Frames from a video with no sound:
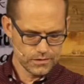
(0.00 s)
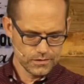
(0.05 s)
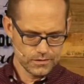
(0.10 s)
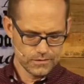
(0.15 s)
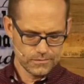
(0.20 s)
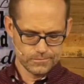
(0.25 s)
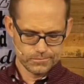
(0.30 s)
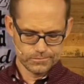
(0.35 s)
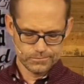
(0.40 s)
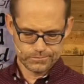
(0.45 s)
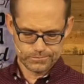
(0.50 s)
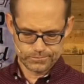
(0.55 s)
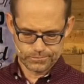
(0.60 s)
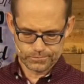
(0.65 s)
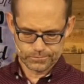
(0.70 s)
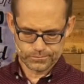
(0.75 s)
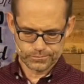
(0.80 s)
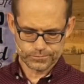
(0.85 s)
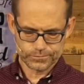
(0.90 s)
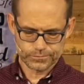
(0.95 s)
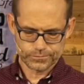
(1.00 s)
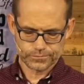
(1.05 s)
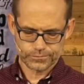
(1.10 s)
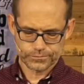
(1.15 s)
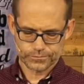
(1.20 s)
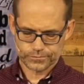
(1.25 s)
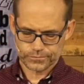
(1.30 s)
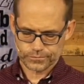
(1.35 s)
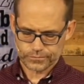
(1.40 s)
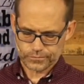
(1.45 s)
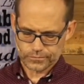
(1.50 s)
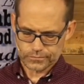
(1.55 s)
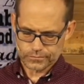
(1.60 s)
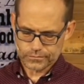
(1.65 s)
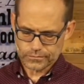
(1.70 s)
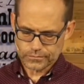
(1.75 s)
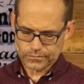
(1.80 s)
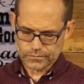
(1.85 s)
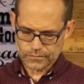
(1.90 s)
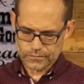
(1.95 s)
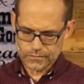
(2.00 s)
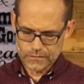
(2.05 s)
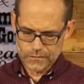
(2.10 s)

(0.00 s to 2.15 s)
No one is speaking in this clip.